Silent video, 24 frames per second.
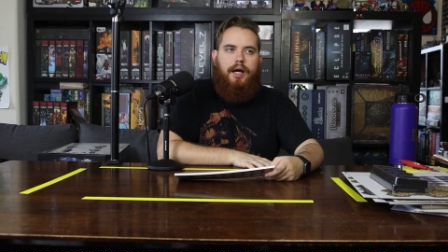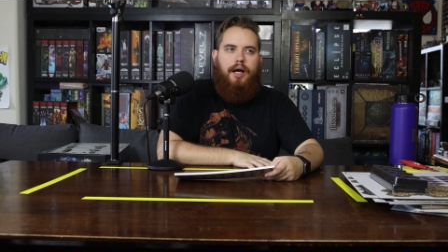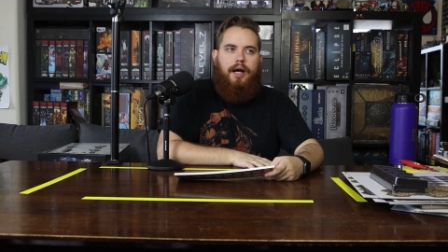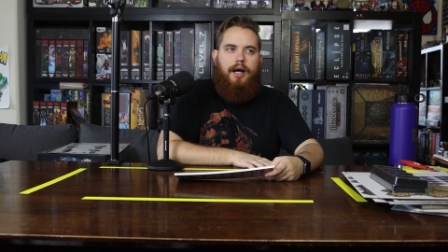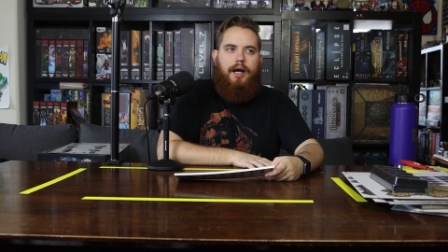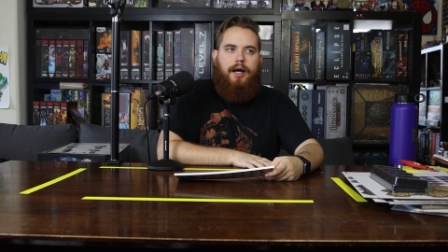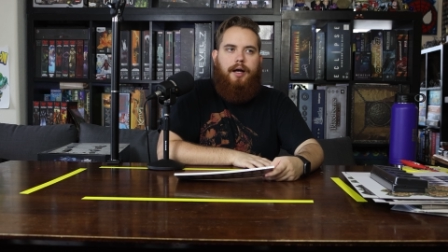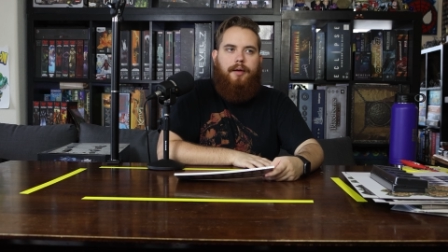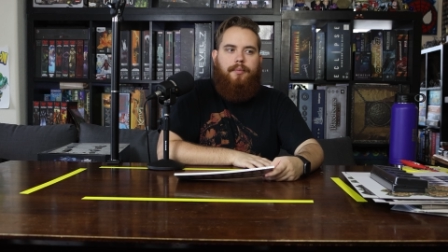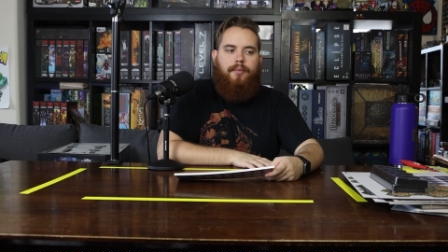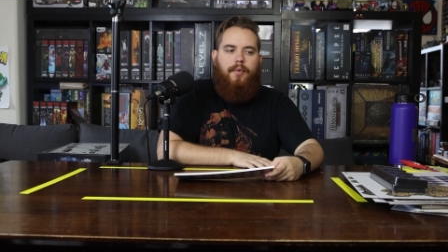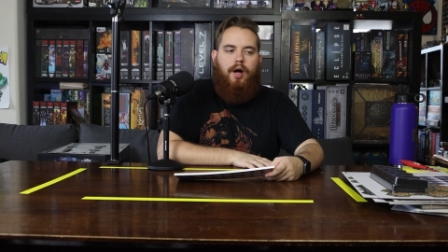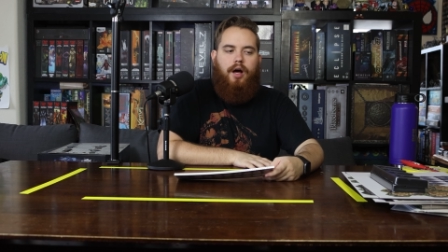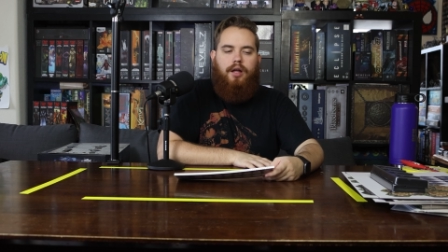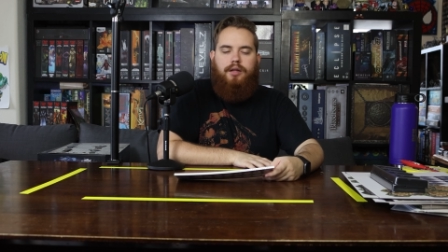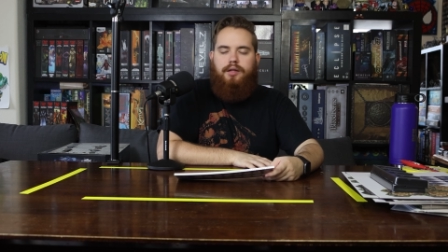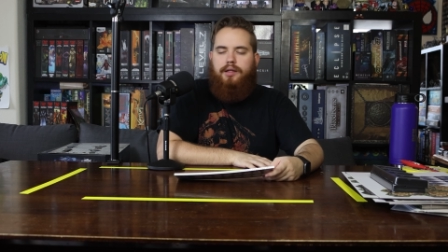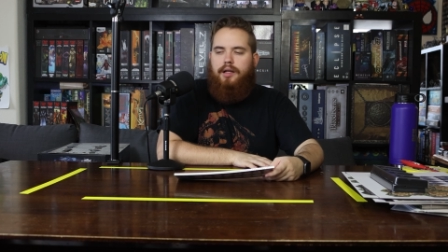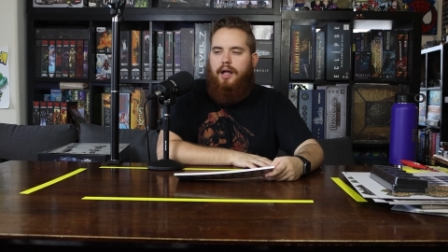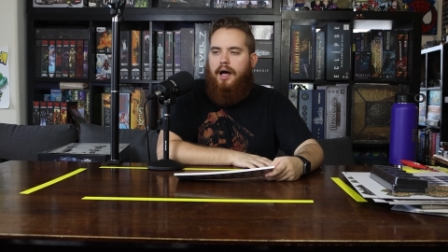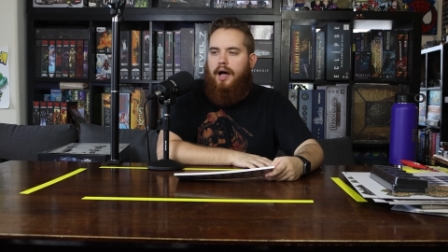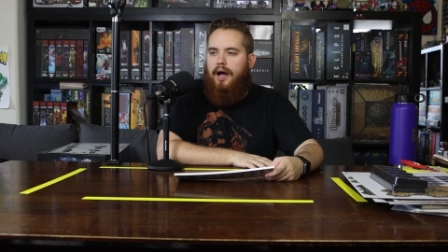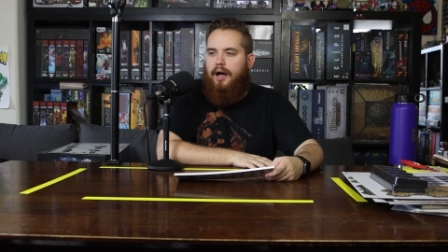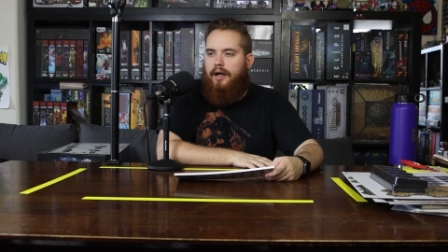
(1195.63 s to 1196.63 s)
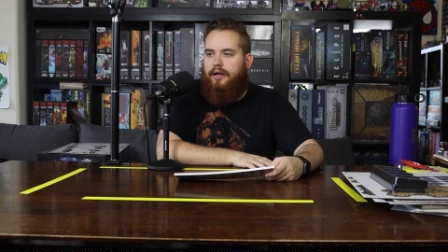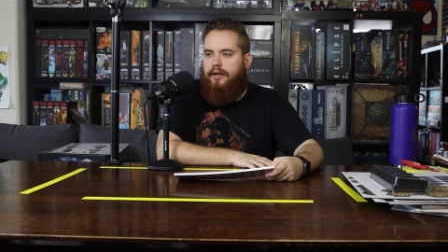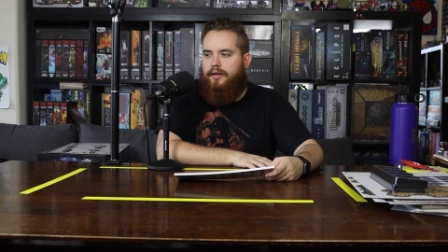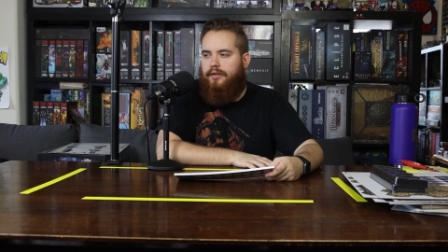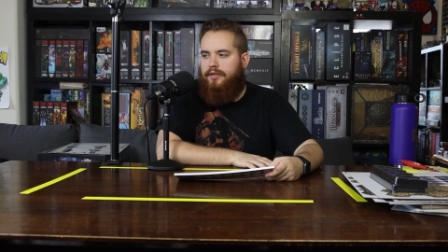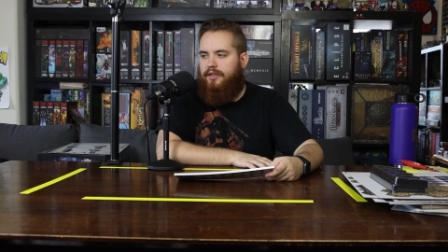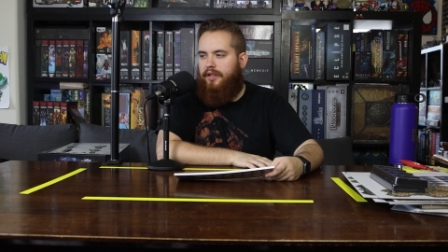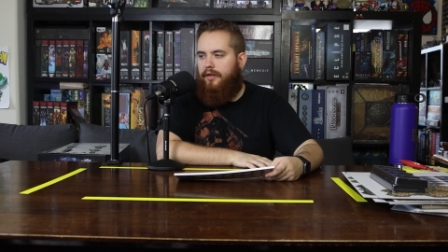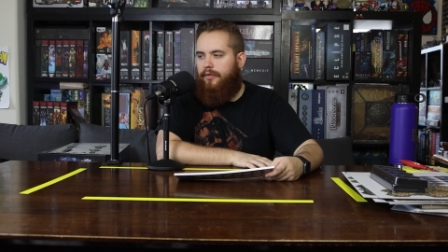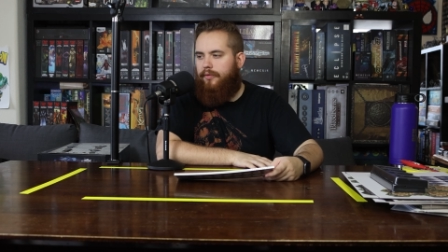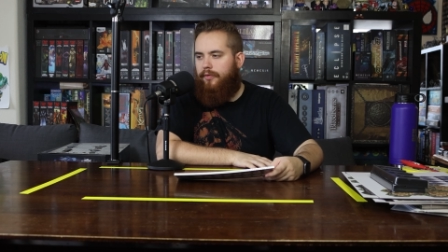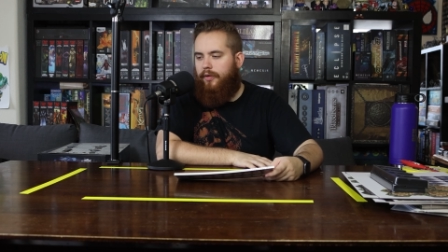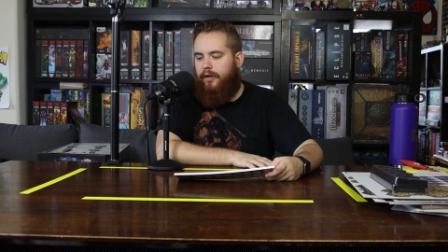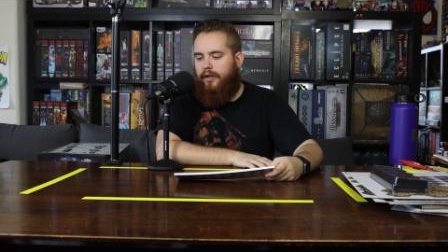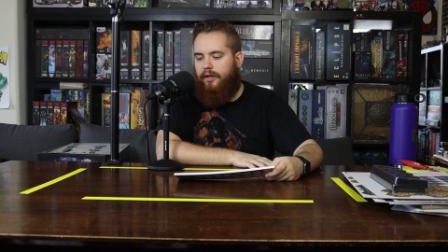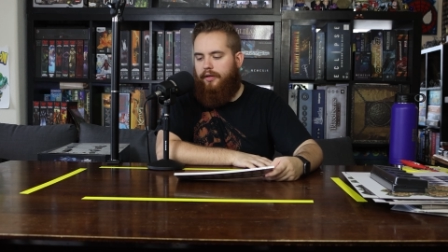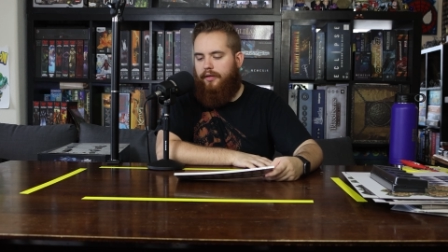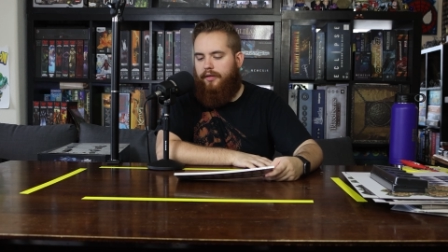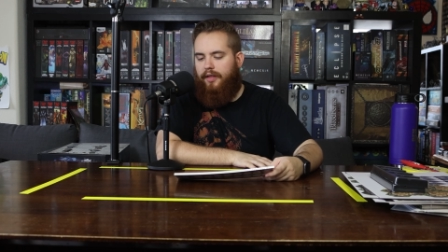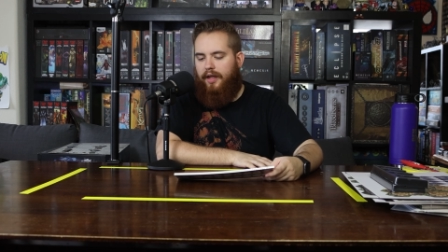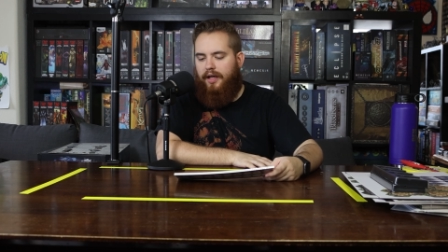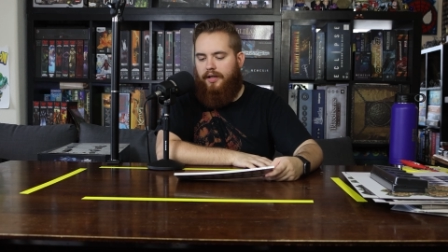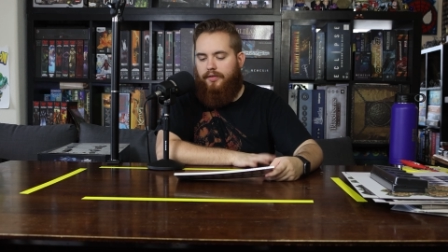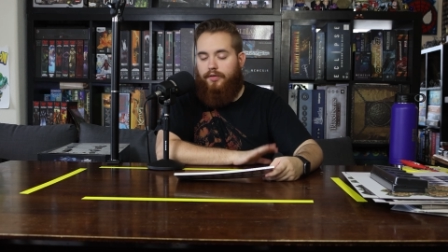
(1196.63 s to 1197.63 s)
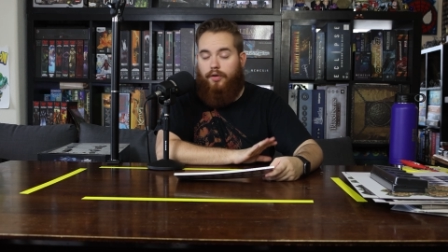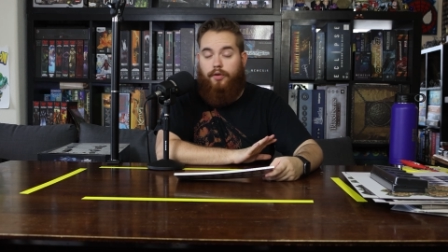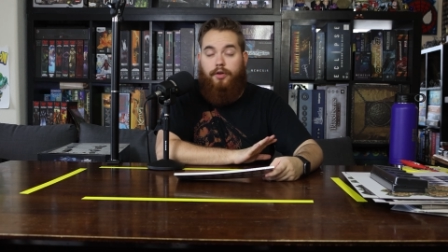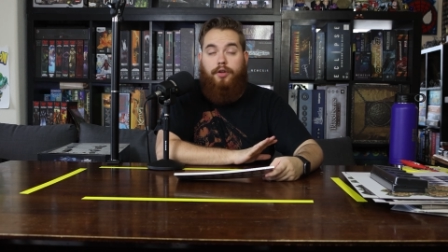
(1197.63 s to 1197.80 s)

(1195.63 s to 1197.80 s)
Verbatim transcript: um, unlock different things.